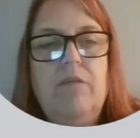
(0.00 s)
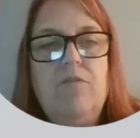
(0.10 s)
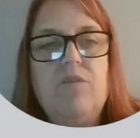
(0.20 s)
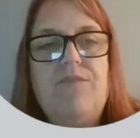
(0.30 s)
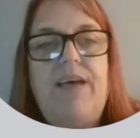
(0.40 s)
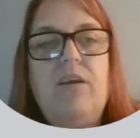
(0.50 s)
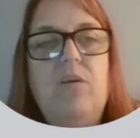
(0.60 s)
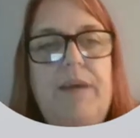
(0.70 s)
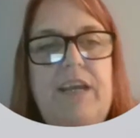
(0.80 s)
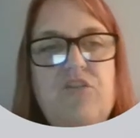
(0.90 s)
For
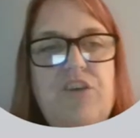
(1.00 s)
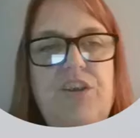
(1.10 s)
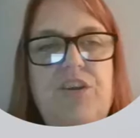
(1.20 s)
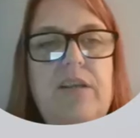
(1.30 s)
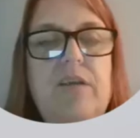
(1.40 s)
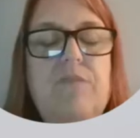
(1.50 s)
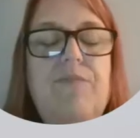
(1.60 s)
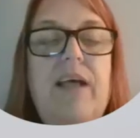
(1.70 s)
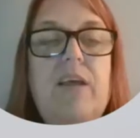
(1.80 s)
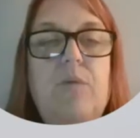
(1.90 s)
evaluation, you need to
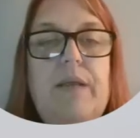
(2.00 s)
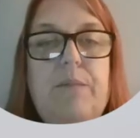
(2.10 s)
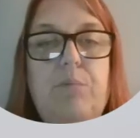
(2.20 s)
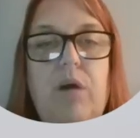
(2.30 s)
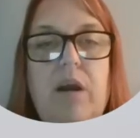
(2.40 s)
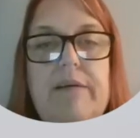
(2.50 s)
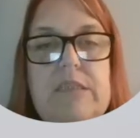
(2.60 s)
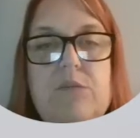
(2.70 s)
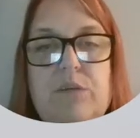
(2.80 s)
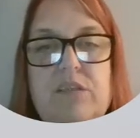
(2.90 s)
evaluate the progress
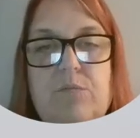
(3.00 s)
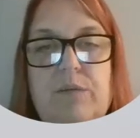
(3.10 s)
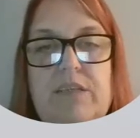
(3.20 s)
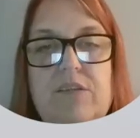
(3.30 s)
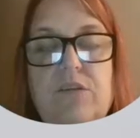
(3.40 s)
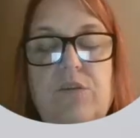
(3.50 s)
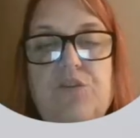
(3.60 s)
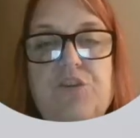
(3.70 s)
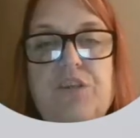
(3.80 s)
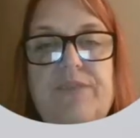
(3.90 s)
towards the
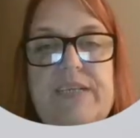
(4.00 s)
resolution of